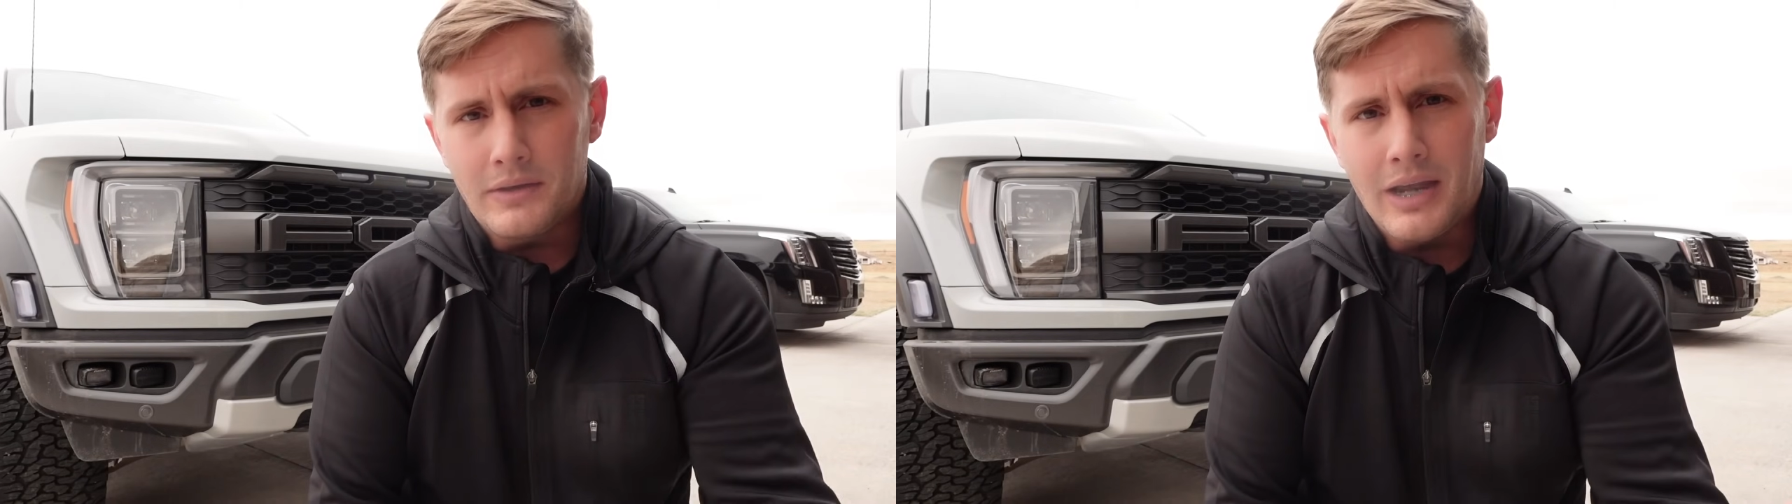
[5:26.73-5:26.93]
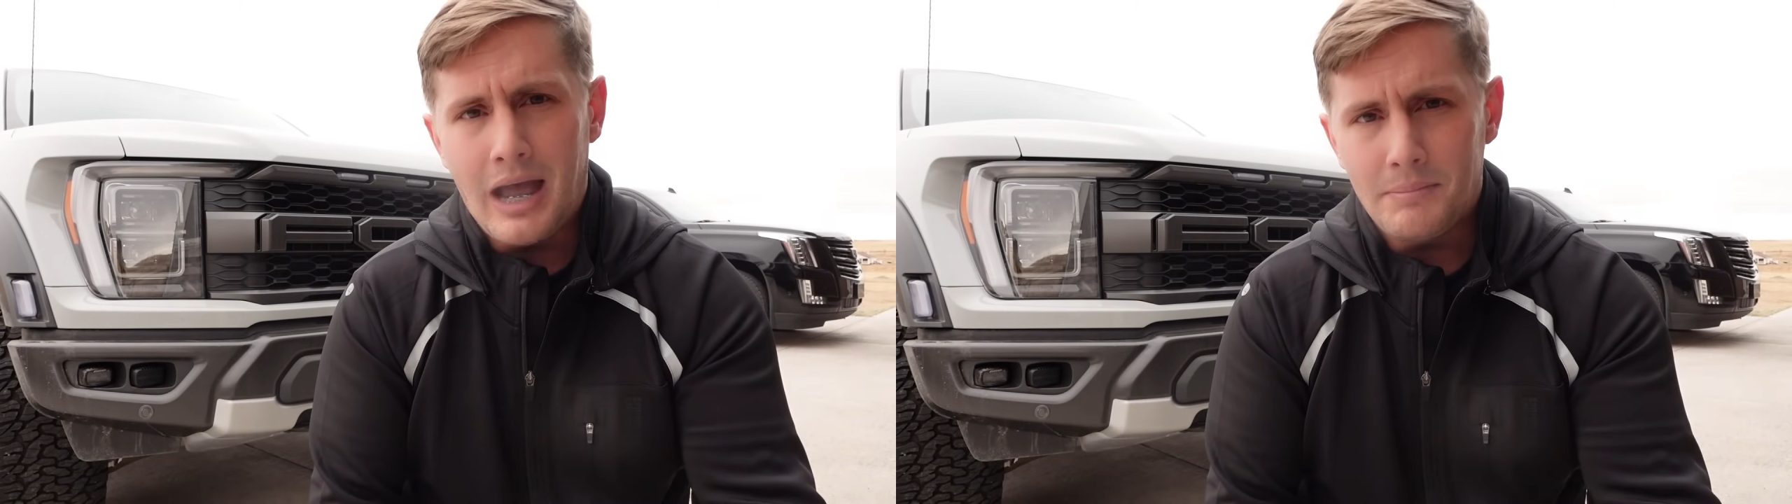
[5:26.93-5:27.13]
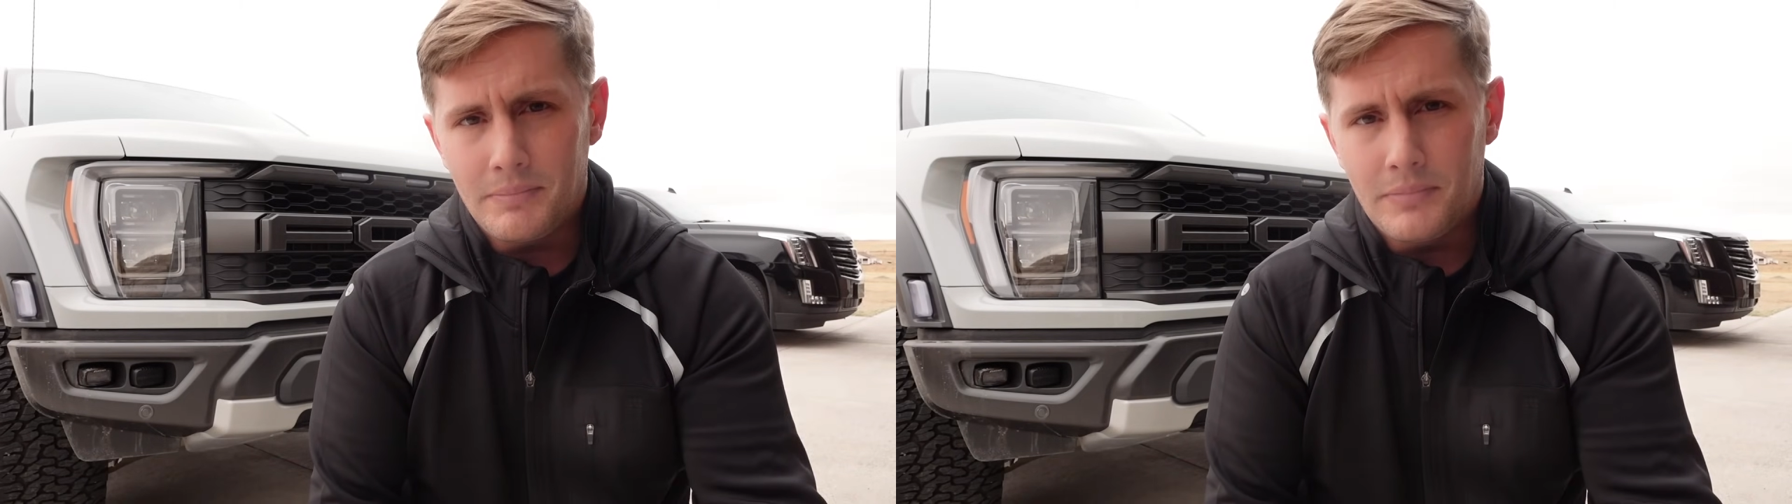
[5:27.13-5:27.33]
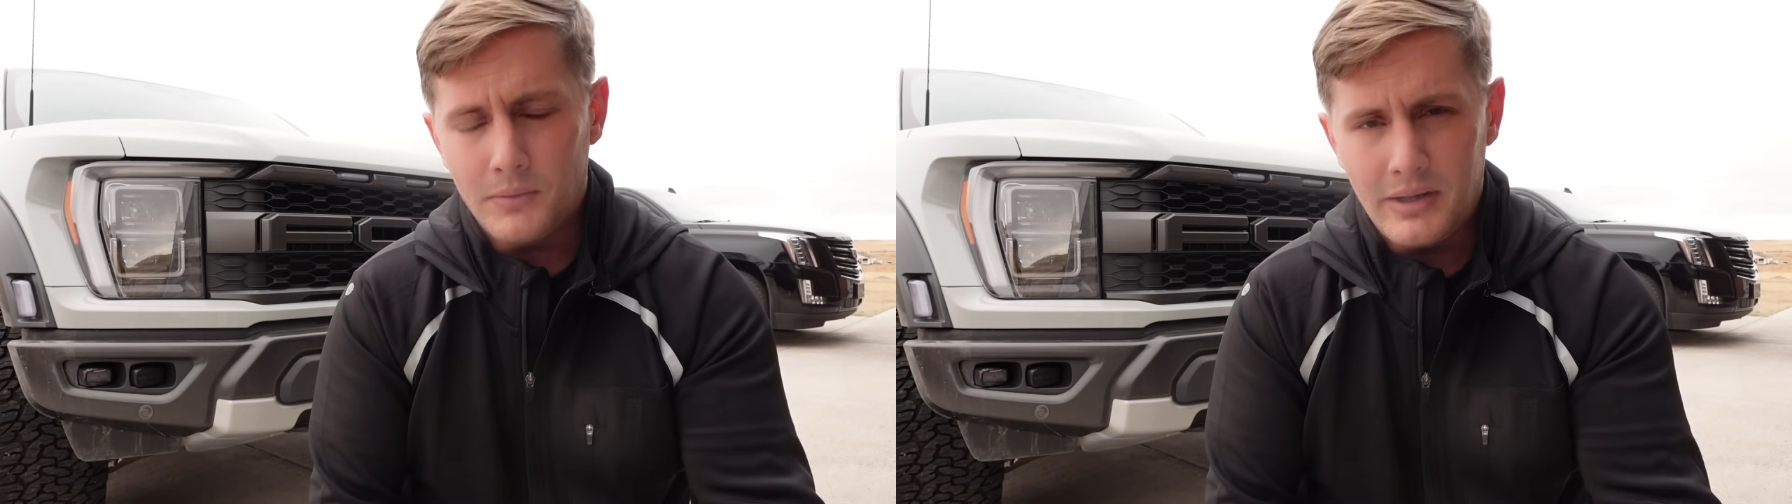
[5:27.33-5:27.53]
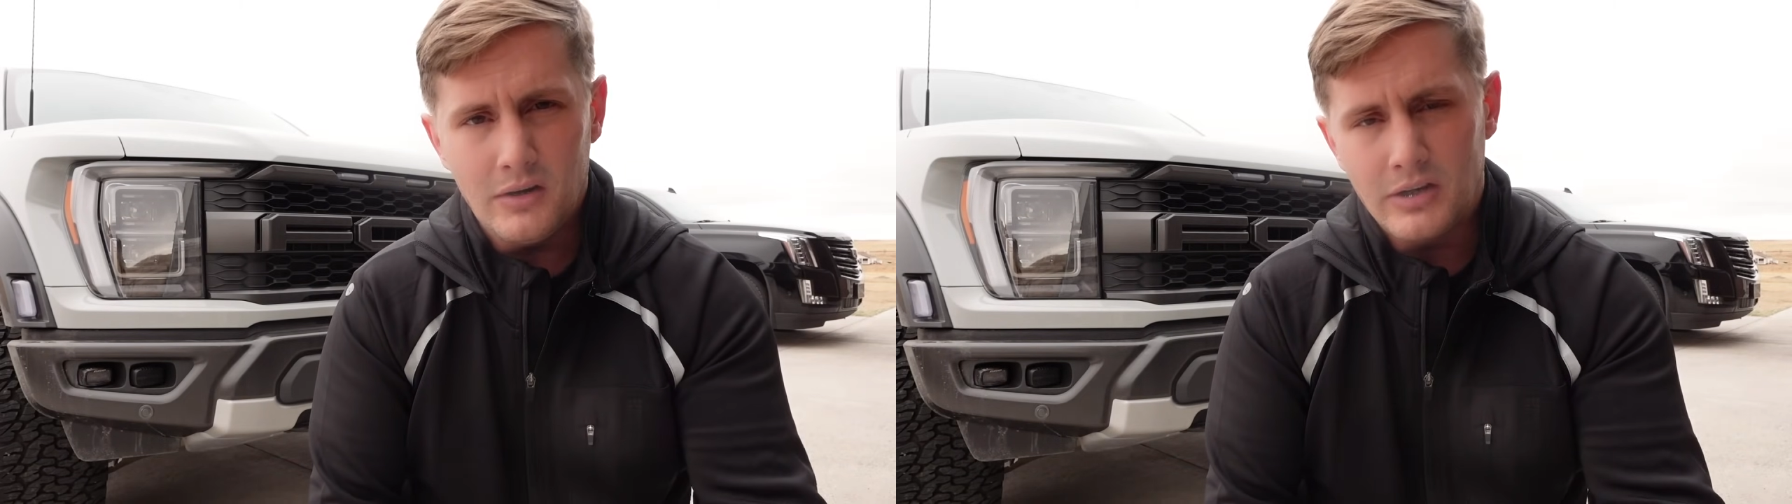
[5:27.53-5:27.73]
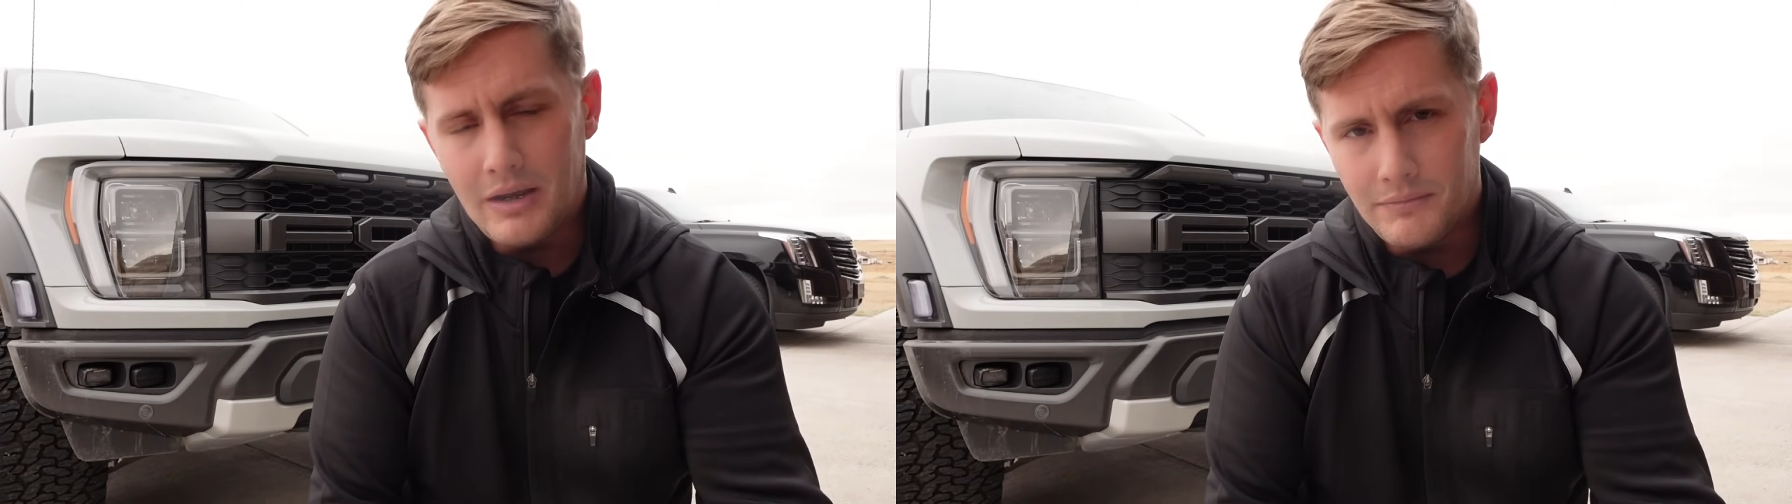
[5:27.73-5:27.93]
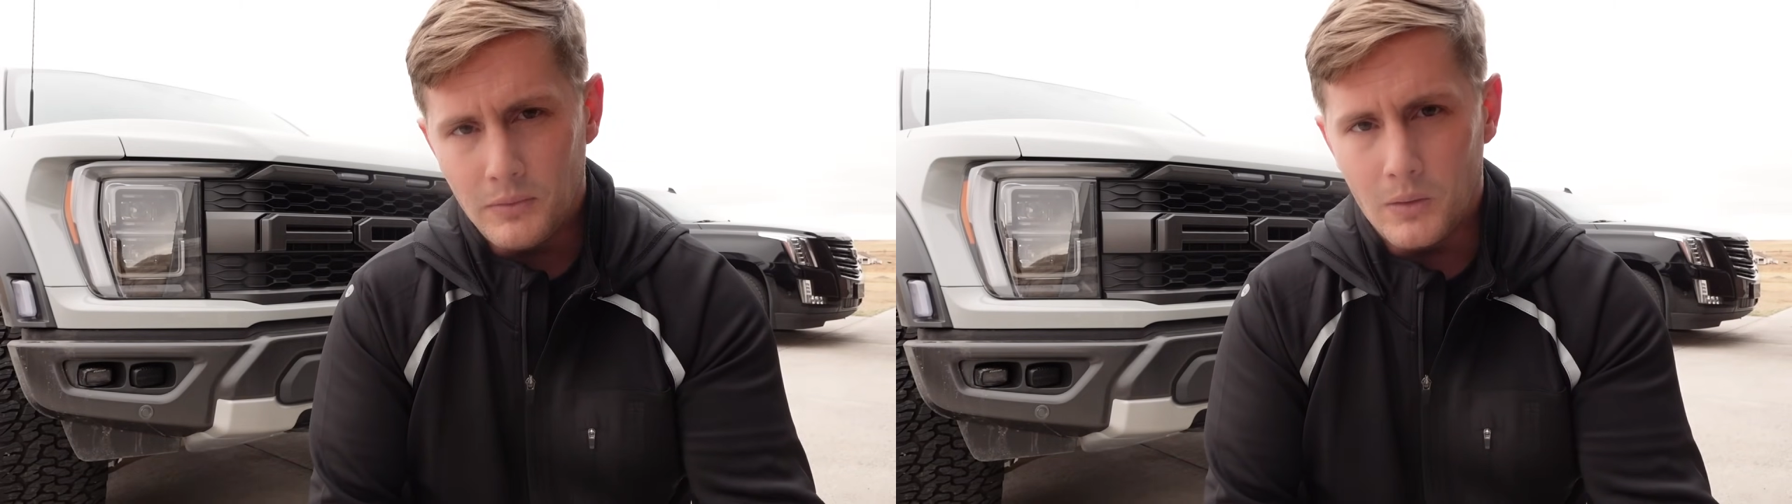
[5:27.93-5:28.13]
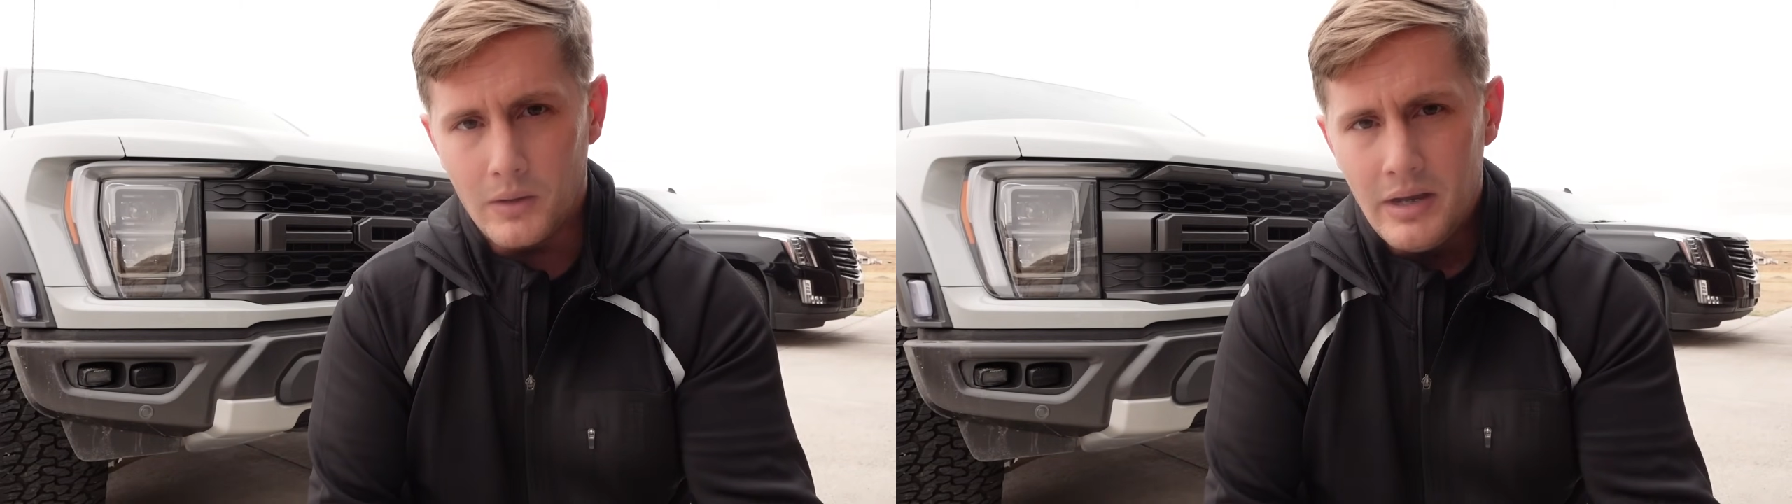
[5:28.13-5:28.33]
top 3 or top
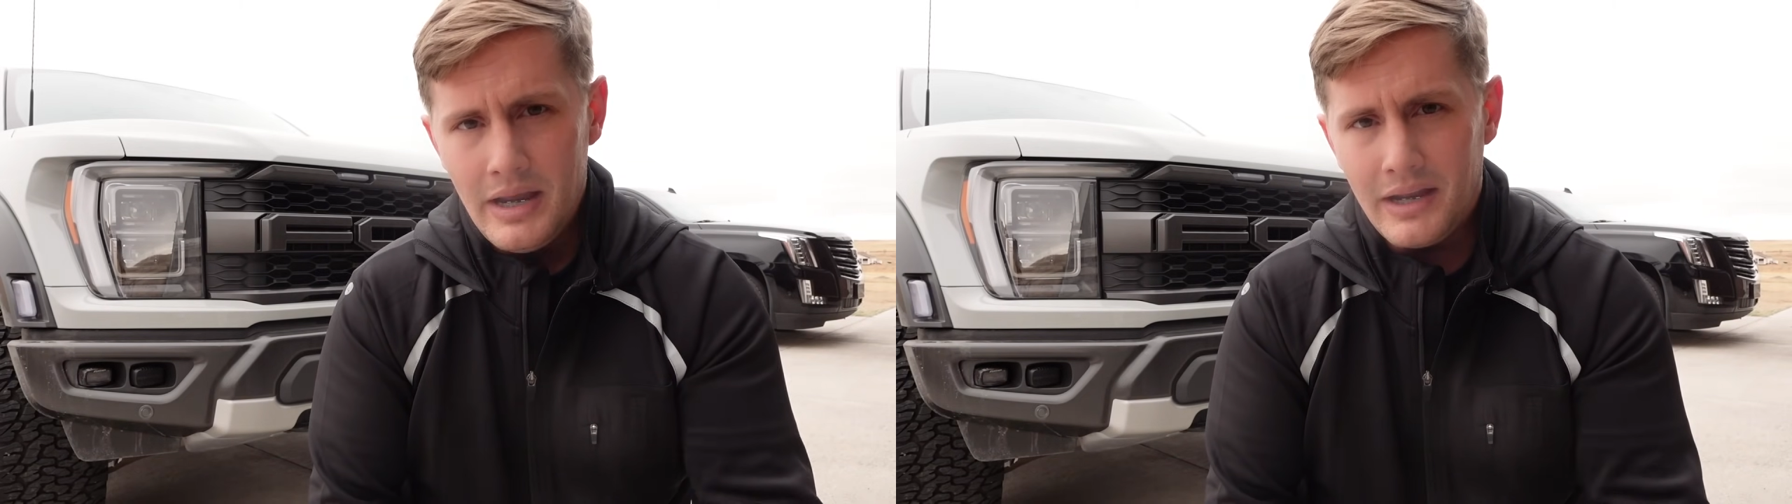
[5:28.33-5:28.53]
4,